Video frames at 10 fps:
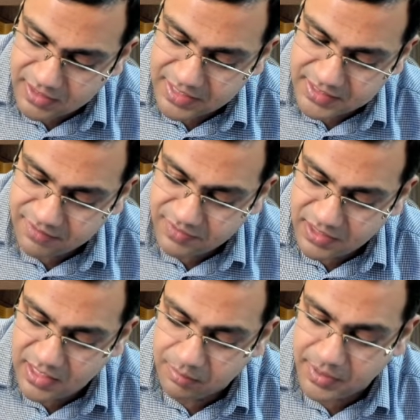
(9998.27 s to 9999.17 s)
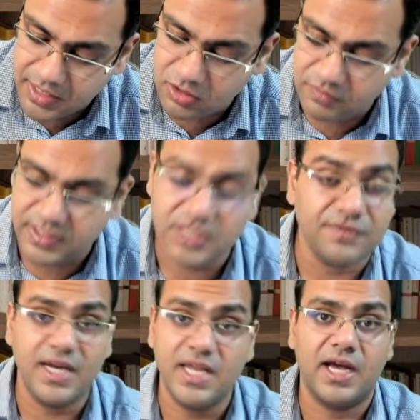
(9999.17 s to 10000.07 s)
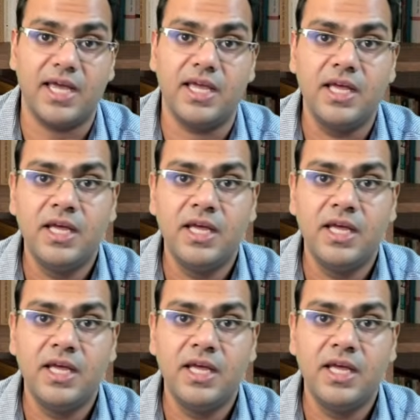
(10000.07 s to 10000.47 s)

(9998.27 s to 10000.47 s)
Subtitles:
let's say if the labor turnover is very high,